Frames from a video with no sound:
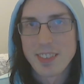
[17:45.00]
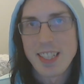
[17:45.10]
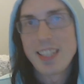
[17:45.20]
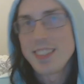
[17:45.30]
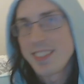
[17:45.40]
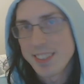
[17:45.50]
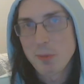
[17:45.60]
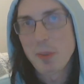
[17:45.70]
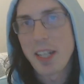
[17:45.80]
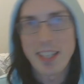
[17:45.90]
And this is
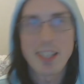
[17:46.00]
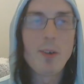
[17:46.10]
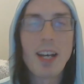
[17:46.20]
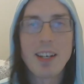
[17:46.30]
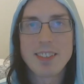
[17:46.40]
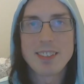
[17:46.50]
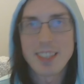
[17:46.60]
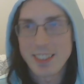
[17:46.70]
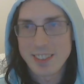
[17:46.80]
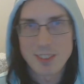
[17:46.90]
when I go out
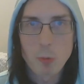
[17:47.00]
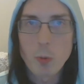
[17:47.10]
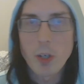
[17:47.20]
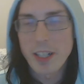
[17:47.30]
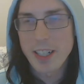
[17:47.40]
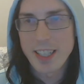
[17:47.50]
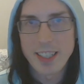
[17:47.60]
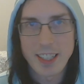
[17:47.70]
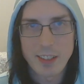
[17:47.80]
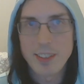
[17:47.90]
like to work at
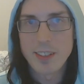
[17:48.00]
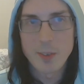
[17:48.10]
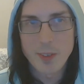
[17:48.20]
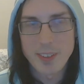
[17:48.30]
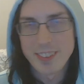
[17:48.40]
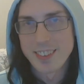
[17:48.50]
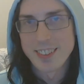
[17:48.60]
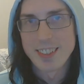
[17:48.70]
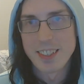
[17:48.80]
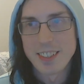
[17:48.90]
like noon.
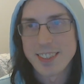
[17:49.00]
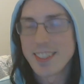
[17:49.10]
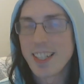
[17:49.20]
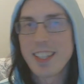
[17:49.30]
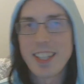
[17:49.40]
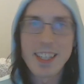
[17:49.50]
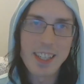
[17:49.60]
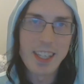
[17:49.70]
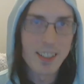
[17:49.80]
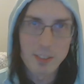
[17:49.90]
It's not like I
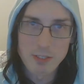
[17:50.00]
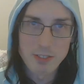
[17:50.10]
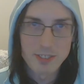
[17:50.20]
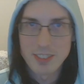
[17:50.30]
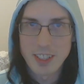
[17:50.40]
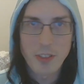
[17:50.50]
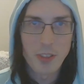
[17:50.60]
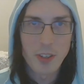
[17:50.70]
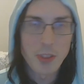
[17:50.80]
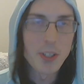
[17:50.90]
have a
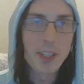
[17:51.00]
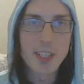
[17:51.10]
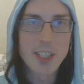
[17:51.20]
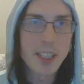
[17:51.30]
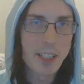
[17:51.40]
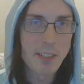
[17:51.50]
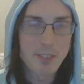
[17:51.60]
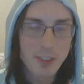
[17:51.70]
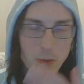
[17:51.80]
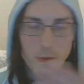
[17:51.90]
third shift
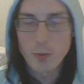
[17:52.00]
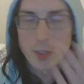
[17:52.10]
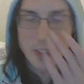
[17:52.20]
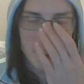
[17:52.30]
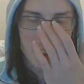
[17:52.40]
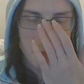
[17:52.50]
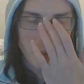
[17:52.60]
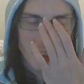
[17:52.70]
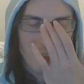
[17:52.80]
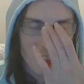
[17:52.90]
or fourth shift,
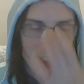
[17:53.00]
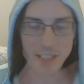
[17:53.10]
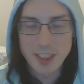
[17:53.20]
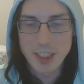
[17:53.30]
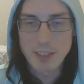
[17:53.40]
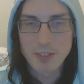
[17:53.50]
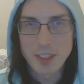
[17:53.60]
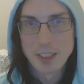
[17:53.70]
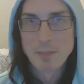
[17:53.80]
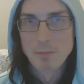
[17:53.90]
graveyard shift
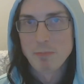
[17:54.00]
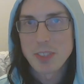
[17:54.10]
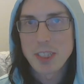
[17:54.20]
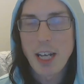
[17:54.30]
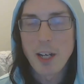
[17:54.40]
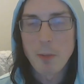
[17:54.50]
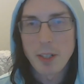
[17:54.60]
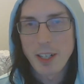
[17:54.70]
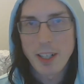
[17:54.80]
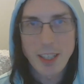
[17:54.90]
job or
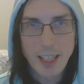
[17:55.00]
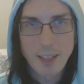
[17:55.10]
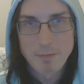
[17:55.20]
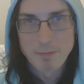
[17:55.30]
anything.